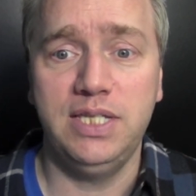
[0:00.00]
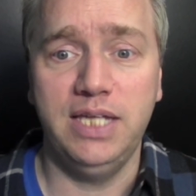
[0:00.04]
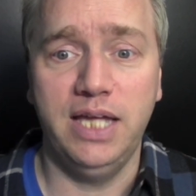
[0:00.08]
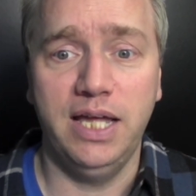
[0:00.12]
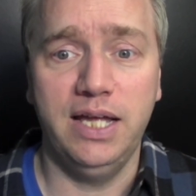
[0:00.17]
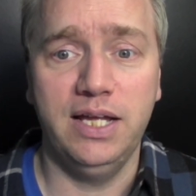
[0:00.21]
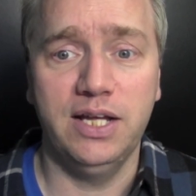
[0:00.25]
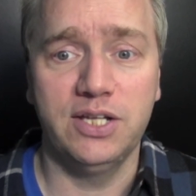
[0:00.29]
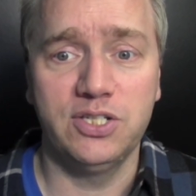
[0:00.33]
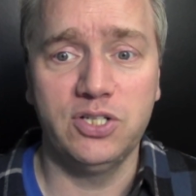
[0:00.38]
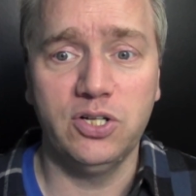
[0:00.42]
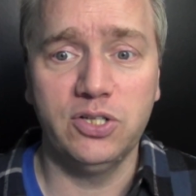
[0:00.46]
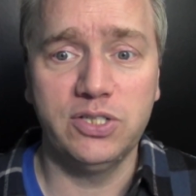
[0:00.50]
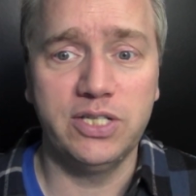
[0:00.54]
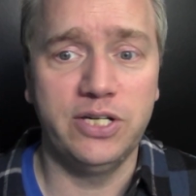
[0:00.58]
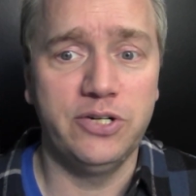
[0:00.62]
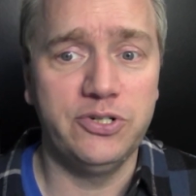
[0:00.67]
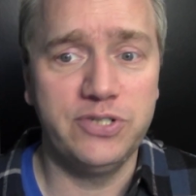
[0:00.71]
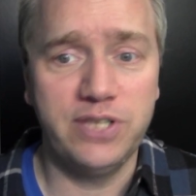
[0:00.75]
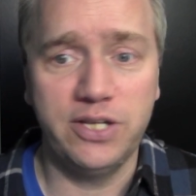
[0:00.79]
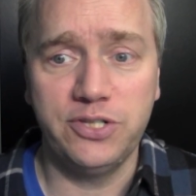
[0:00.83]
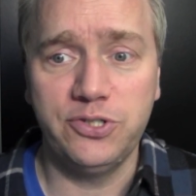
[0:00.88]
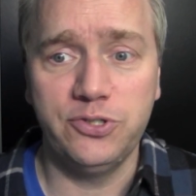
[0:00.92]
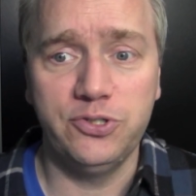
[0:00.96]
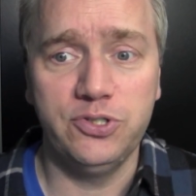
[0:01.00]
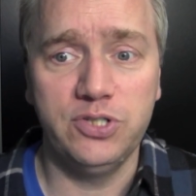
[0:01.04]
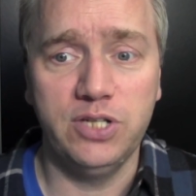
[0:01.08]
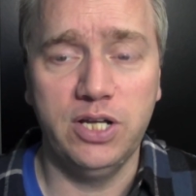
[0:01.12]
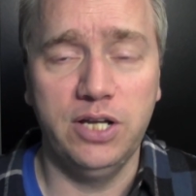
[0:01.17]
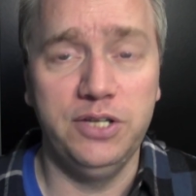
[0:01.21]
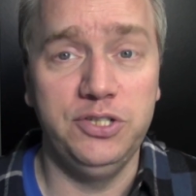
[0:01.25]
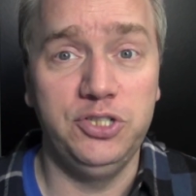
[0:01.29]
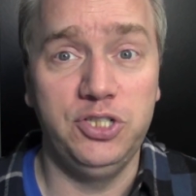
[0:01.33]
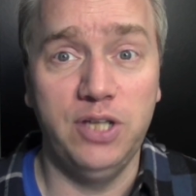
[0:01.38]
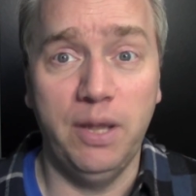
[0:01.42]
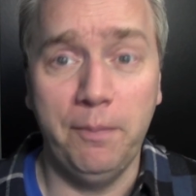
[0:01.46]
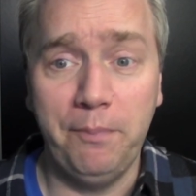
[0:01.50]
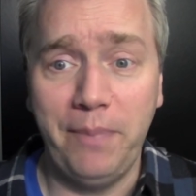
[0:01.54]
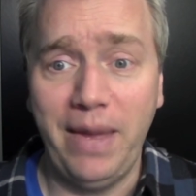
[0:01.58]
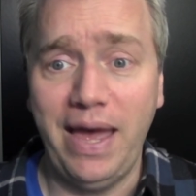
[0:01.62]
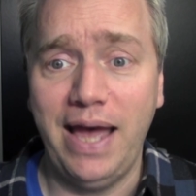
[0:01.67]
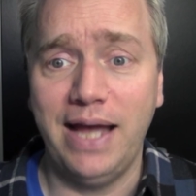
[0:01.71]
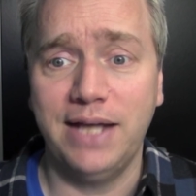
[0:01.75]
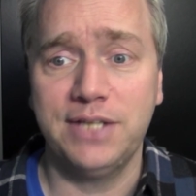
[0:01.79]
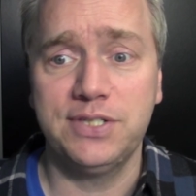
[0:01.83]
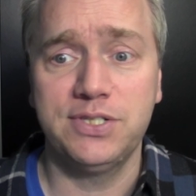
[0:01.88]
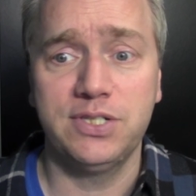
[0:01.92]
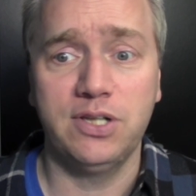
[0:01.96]
The Assault Intercessors and Jump
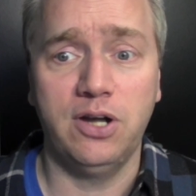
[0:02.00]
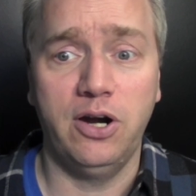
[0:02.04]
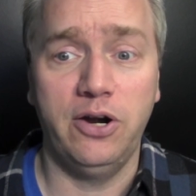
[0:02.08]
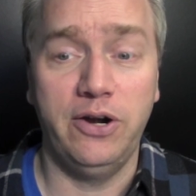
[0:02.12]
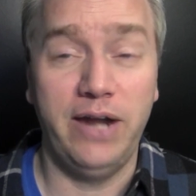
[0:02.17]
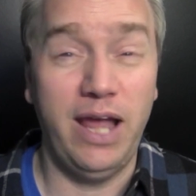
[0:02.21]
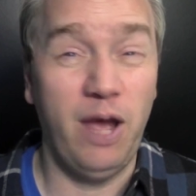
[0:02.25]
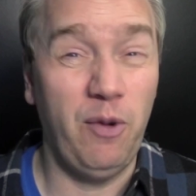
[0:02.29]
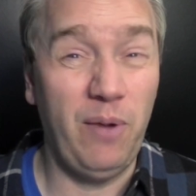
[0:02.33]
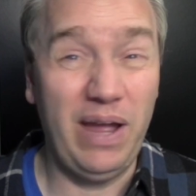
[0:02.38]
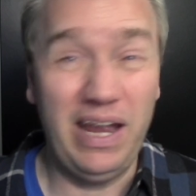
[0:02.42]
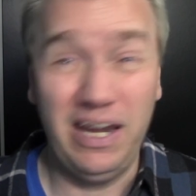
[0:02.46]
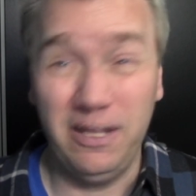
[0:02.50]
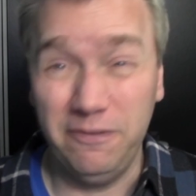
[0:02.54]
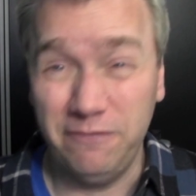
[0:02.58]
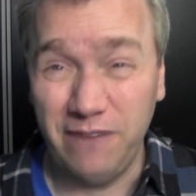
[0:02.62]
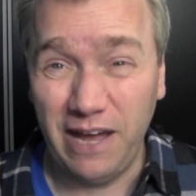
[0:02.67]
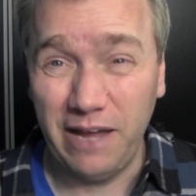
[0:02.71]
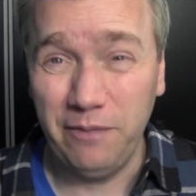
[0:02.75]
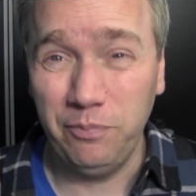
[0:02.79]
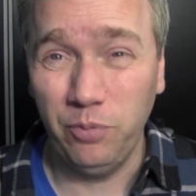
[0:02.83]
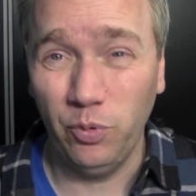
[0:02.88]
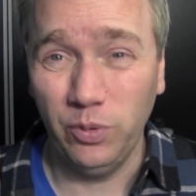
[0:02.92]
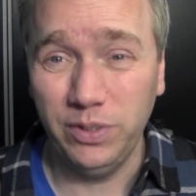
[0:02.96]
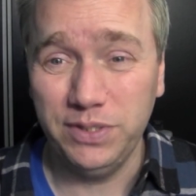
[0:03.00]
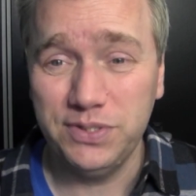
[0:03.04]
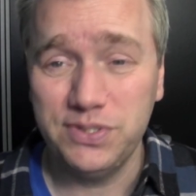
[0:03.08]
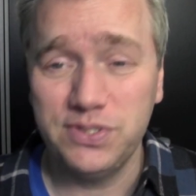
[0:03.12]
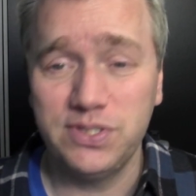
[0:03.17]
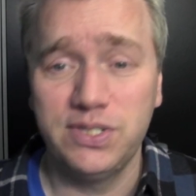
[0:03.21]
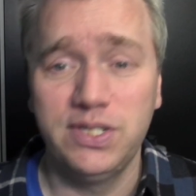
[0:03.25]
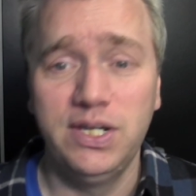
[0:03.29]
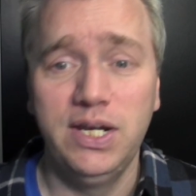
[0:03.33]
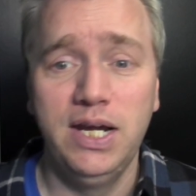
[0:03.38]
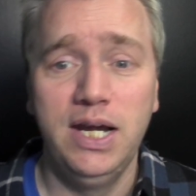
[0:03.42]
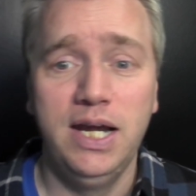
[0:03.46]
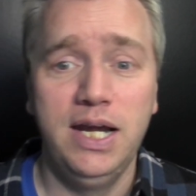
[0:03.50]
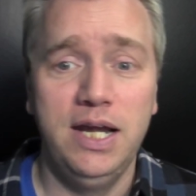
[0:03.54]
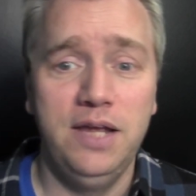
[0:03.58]
Packs are now 85 points.